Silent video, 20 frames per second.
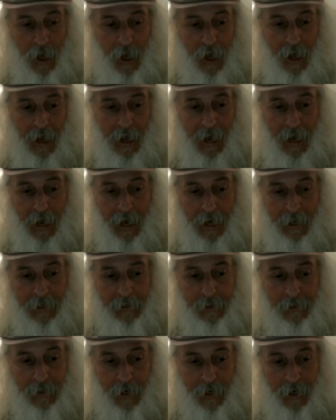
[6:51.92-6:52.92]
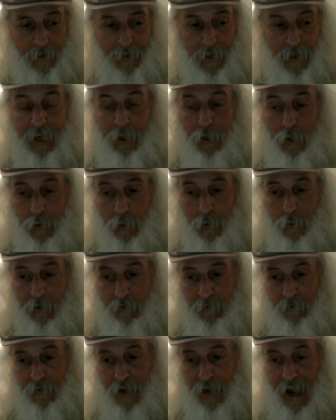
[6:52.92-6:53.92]
and uh, they do, in
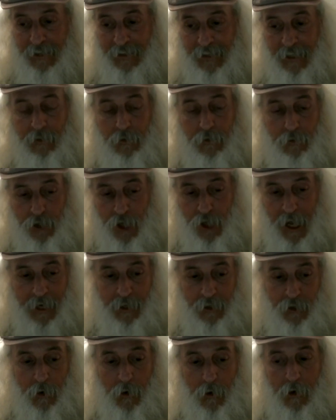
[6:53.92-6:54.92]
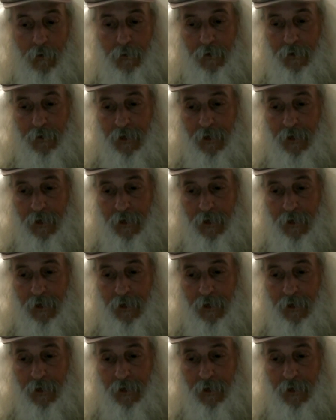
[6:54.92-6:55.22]
fact, interchange all the